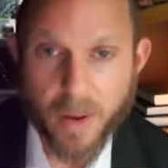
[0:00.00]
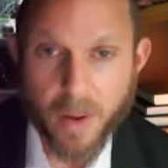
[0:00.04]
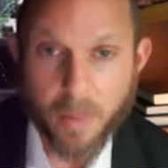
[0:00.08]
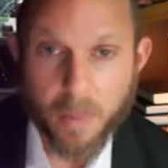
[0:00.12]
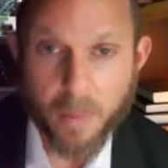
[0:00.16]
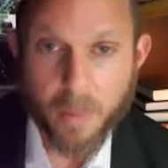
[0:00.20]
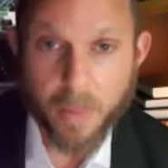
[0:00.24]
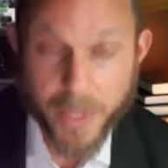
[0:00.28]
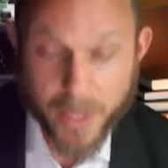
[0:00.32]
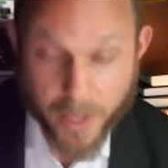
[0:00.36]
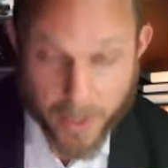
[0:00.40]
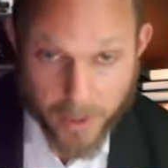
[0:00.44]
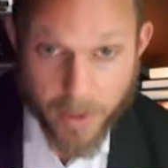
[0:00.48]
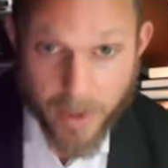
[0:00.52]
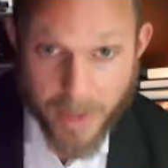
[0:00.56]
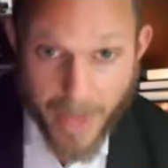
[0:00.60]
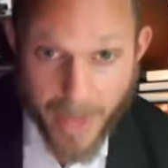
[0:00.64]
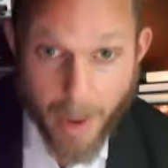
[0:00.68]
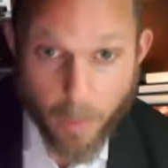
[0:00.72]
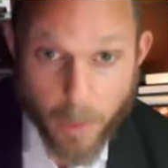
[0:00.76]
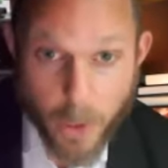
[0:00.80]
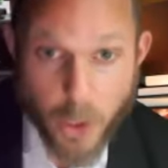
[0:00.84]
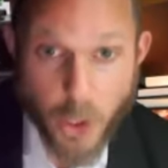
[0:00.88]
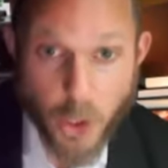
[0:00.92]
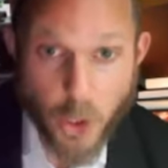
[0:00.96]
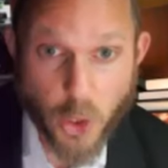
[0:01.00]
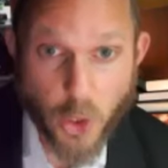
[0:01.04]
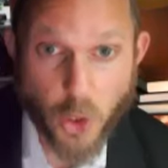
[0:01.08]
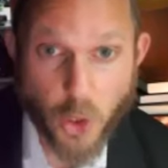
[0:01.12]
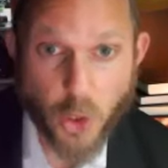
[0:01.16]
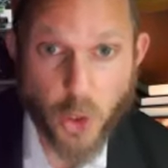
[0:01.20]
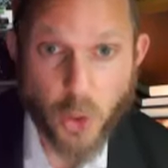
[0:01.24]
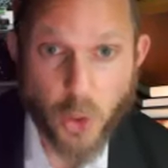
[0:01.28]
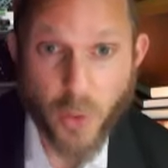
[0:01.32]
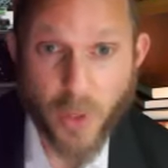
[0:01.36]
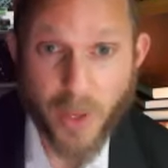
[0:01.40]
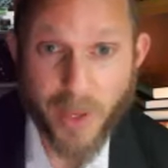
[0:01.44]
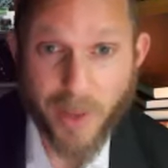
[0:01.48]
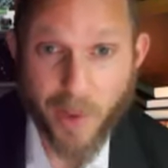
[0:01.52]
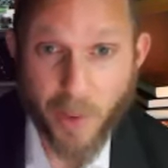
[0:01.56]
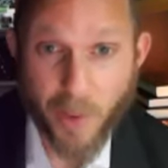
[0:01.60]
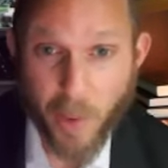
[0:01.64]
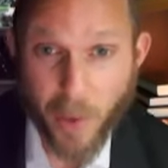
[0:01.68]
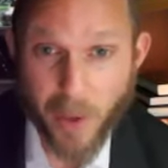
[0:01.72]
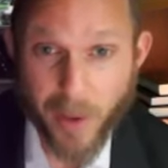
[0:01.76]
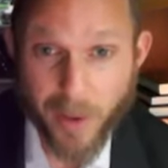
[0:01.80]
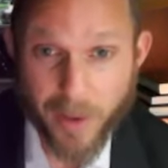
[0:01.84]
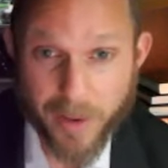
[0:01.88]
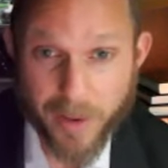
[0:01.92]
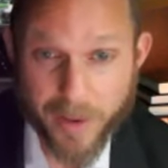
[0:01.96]
But that which is true in the
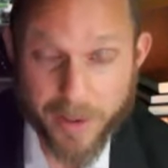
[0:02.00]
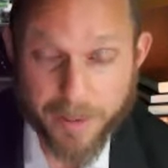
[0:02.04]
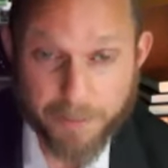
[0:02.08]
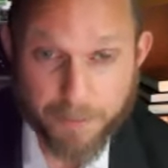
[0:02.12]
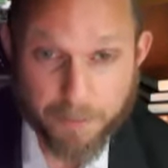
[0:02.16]
world